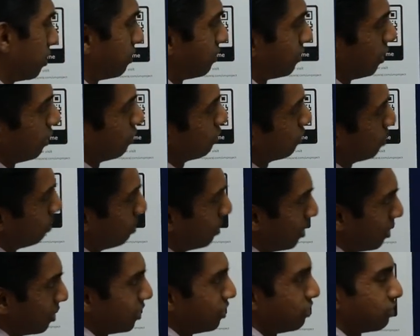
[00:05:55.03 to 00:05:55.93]
a stethoscope
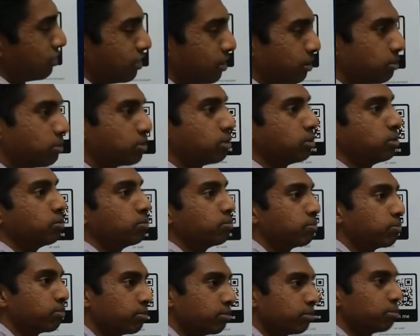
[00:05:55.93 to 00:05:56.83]
around each of them to
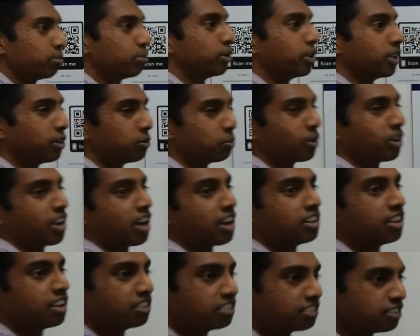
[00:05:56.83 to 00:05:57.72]
put in what
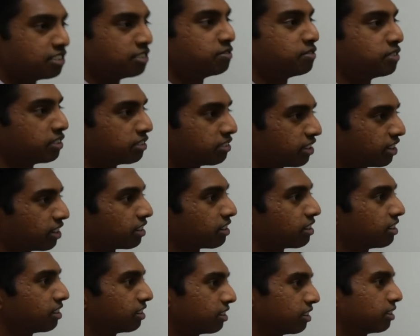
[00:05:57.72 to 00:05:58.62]
identity feels like
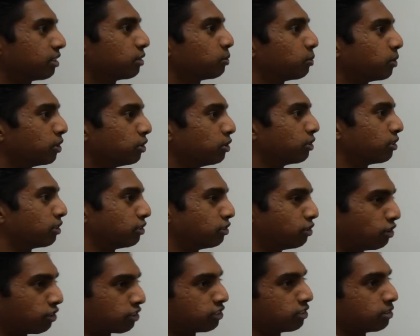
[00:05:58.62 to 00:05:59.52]
when you're a
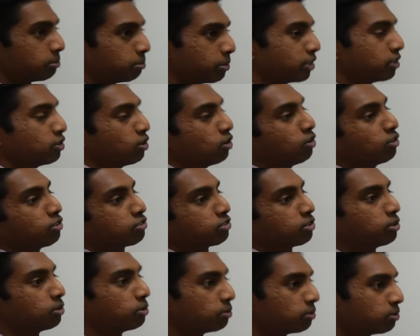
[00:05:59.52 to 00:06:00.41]
doctor, but you're
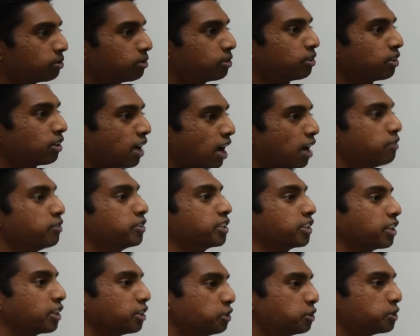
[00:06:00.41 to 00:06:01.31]
also
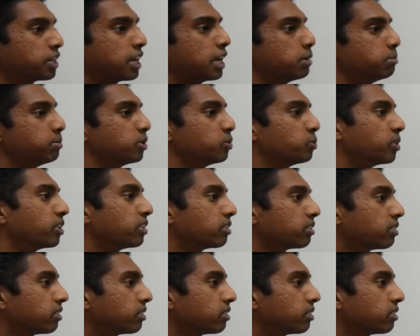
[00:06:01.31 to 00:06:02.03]
everything that you came in with.